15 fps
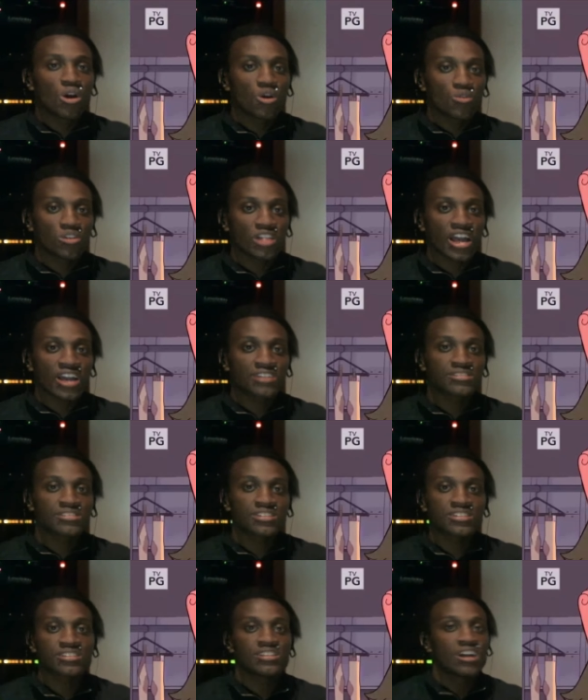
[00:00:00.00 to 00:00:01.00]

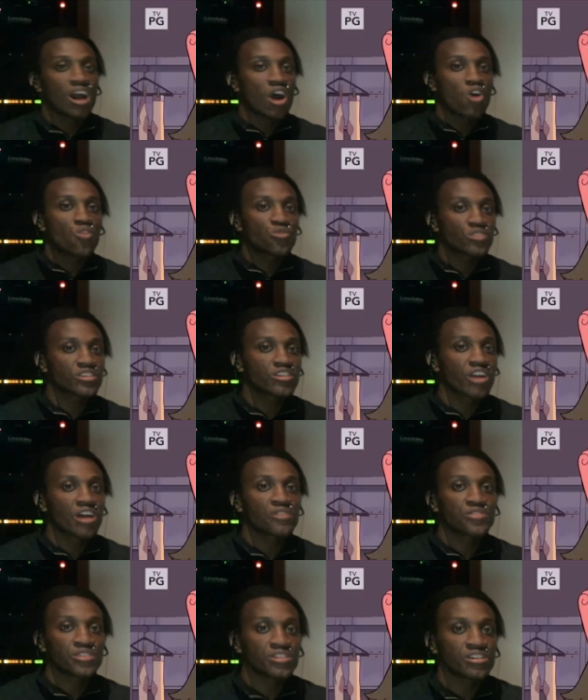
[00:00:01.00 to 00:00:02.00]
relaxing. Hopefully you're
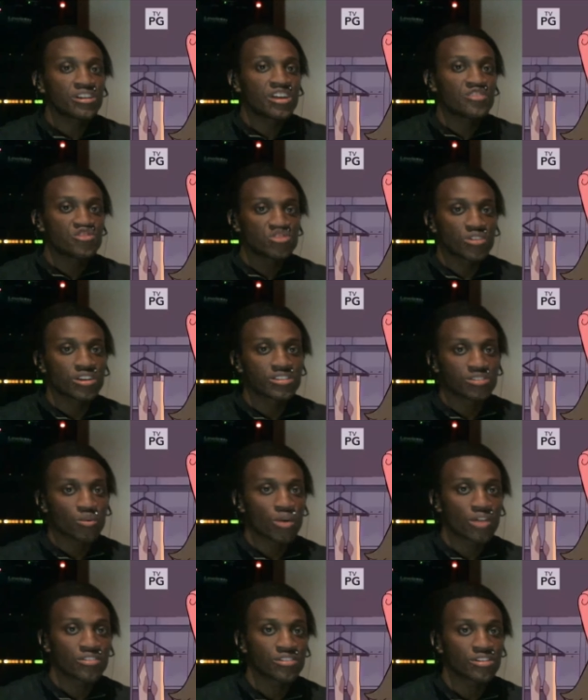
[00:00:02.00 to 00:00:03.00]
out there enjoying the
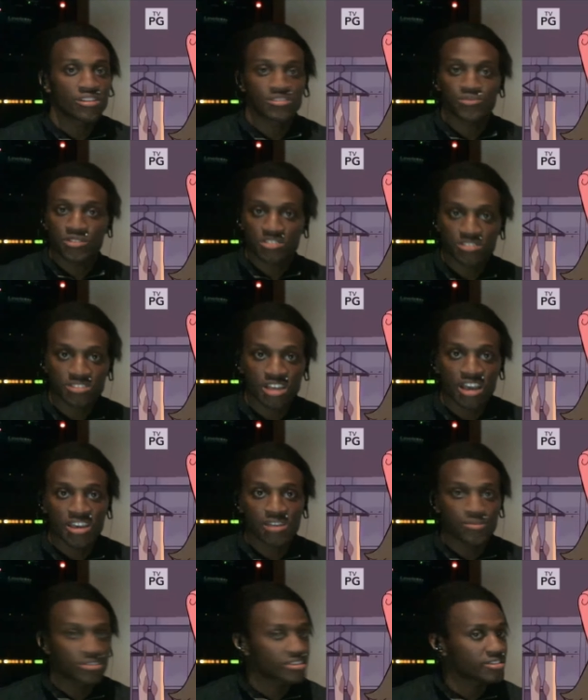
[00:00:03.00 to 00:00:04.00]
weather as much as I
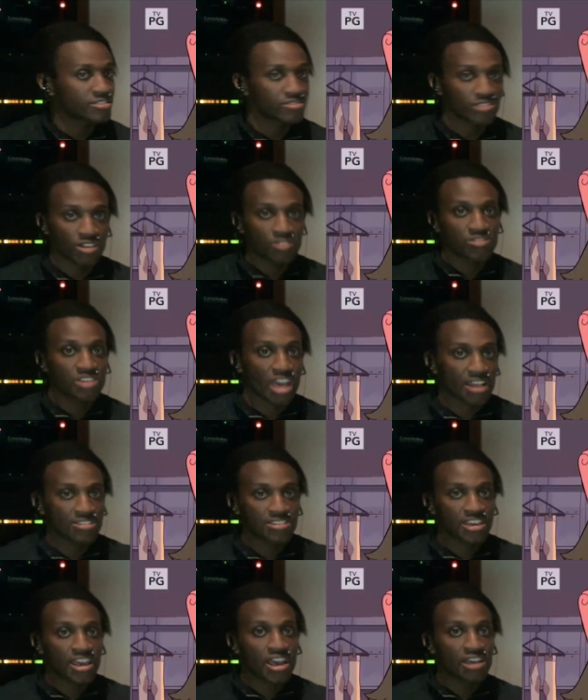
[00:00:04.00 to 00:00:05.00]
am because, you know, got to
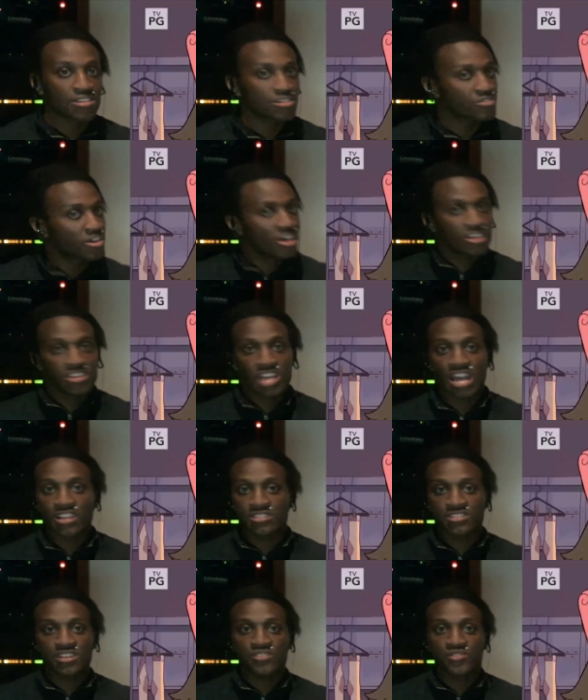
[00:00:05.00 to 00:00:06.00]
stay active, got to
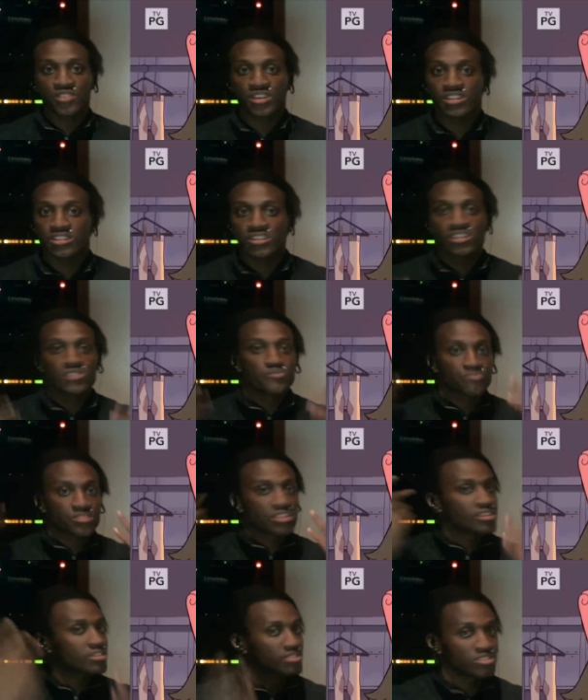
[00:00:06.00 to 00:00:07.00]
stay fit.
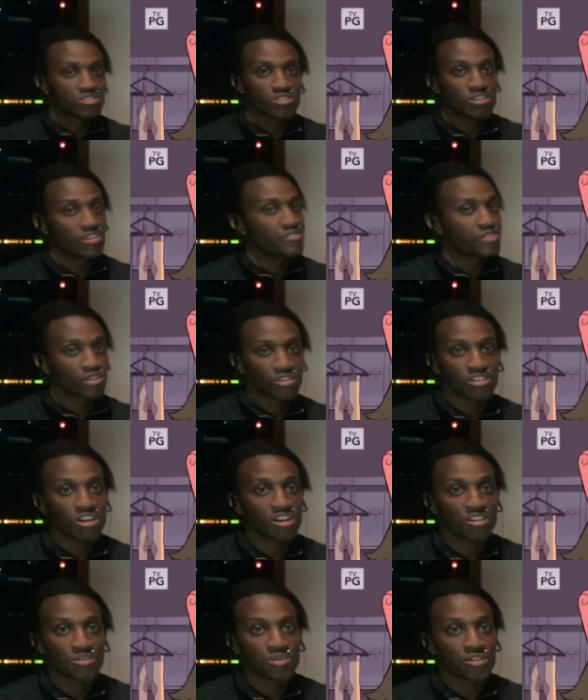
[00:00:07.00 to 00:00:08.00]
If you're a
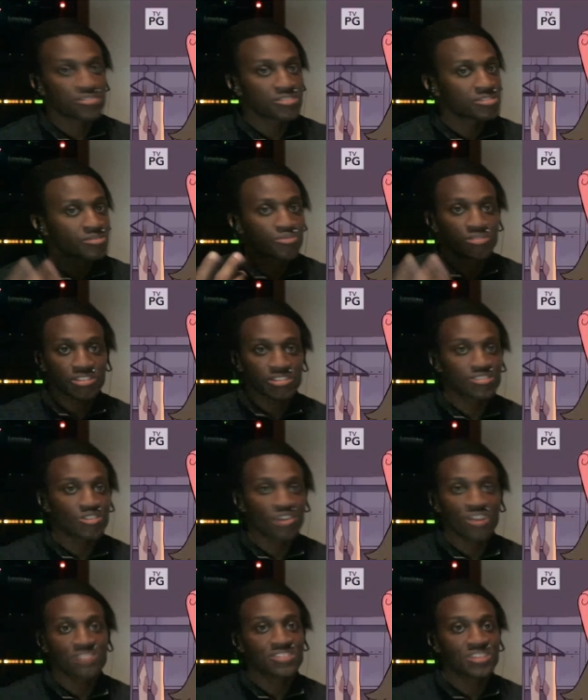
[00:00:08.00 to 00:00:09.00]
younger person, please go
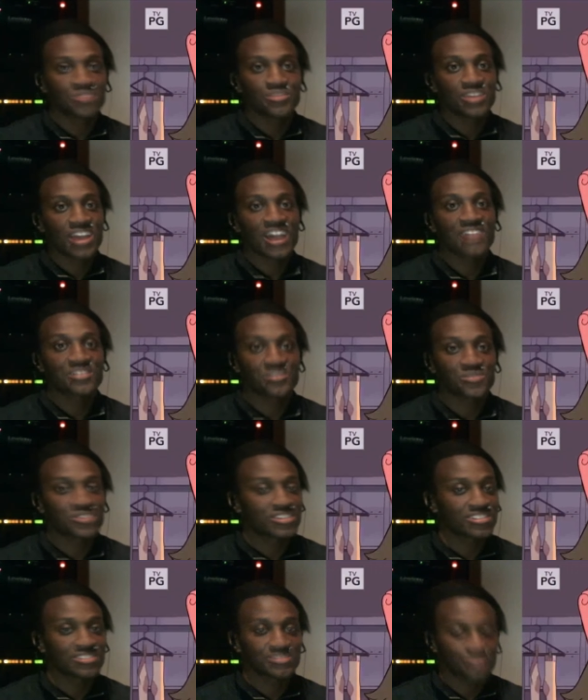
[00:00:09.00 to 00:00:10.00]
outside and be active
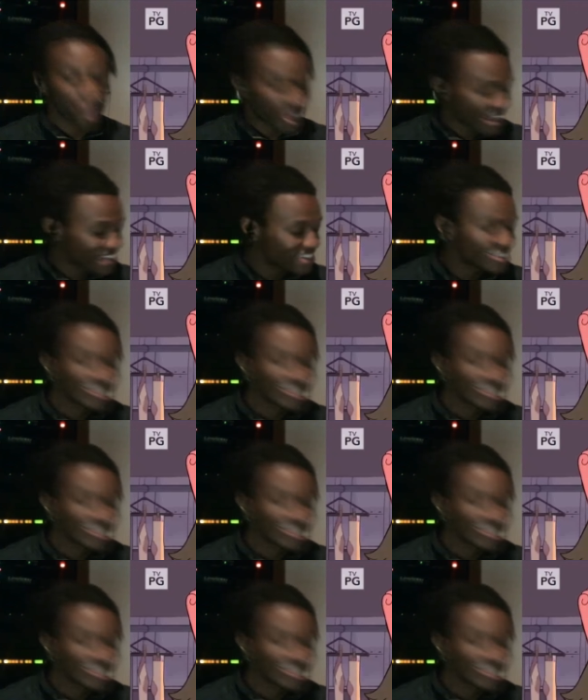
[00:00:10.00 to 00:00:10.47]
because, man,